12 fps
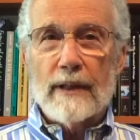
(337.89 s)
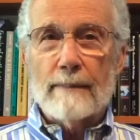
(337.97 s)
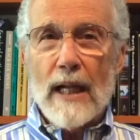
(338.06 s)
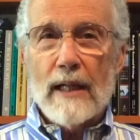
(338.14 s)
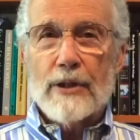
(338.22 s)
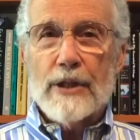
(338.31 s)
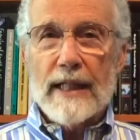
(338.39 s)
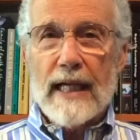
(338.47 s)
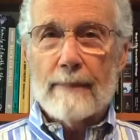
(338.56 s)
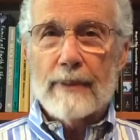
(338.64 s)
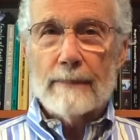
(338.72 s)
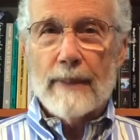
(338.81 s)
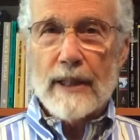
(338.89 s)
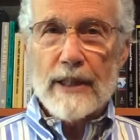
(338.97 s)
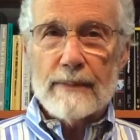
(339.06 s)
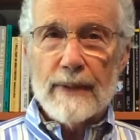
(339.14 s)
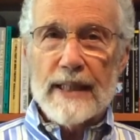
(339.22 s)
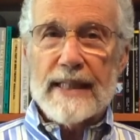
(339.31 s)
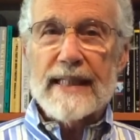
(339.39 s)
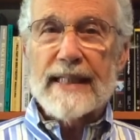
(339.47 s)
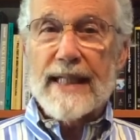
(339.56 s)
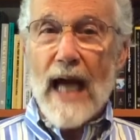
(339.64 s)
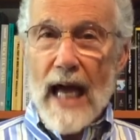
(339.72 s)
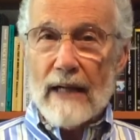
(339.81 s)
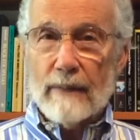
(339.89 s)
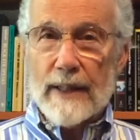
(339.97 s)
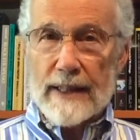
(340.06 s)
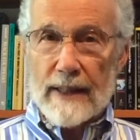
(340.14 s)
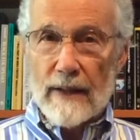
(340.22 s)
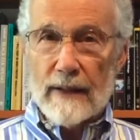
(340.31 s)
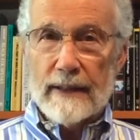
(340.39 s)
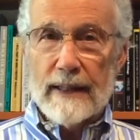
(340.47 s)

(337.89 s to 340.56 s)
abolishing capital punishment did not result